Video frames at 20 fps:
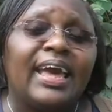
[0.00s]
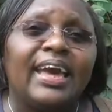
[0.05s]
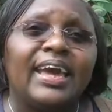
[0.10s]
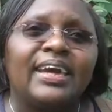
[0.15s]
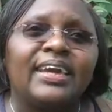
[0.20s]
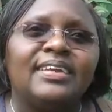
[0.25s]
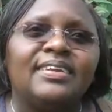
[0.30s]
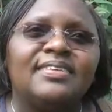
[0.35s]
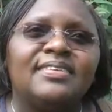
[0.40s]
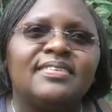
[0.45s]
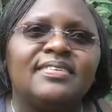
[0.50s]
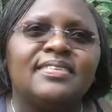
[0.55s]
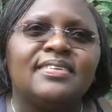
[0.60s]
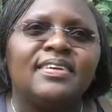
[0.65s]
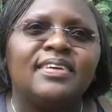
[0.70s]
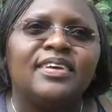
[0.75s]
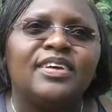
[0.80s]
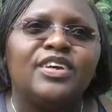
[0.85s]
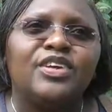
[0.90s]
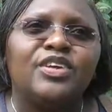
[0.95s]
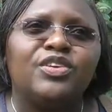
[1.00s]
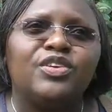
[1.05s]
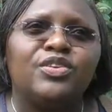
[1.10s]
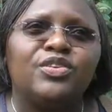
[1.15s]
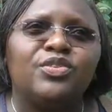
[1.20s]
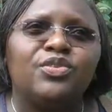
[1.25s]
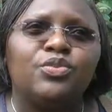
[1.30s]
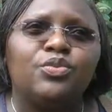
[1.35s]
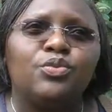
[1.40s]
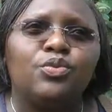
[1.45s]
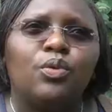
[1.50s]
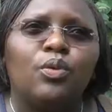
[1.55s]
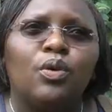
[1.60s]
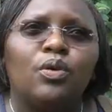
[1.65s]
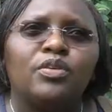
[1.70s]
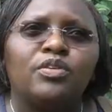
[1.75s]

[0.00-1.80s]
and to